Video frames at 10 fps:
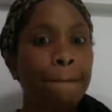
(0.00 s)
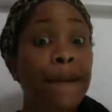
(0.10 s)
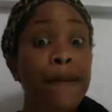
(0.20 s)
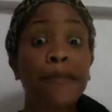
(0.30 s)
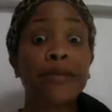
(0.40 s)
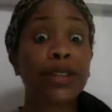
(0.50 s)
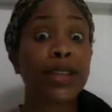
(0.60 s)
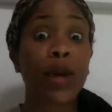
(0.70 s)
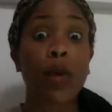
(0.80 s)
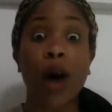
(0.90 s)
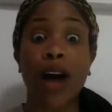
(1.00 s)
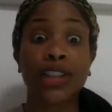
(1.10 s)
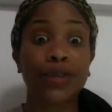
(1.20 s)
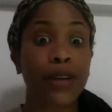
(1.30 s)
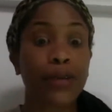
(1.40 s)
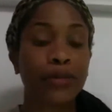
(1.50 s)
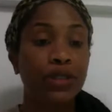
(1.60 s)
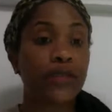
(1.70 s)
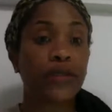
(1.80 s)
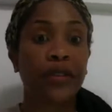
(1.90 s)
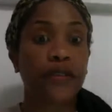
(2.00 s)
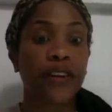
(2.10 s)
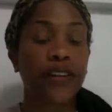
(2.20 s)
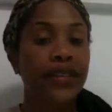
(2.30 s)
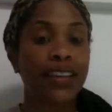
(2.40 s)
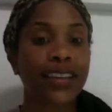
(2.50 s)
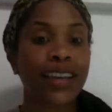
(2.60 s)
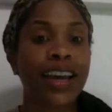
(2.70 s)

People just like watching people just for the fun of it.